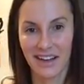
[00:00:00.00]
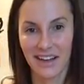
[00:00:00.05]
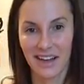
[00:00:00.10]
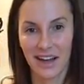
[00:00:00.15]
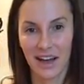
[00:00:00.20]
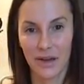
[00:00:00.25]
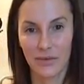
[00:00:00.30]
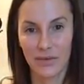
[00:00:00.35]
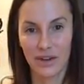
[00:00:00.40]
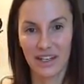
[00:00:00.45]

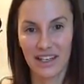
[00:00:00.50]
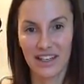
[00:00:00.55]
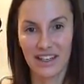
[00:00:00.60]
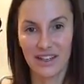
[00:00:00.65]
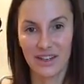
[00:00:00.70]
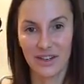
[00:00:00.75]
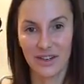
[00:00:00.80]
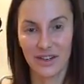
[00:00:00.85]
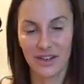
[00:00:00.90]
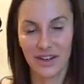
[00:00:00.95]
I'm reading
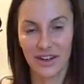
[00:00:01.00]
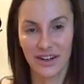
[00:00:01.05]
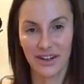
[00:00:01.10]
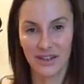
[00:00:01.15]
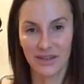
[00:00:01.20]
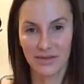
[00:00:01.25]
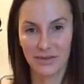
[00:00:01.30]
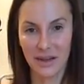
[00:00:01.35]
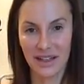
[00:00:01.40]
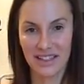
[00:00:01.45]
your
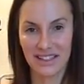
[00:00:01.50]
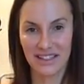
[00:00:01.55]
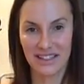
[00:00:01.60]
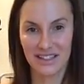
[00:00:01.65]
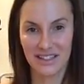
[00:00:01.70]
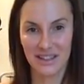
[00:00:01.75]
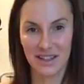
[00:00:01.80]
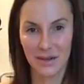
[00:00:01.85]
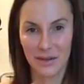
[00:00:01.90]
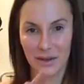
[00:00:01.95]
messages
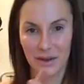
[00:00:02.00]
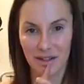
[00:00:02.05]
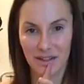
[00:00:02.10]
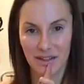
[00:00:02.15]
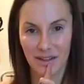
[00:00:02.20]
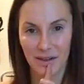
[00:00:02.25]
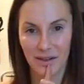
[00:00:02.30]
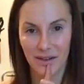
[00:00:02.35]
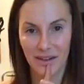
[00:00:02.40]
at the bottom.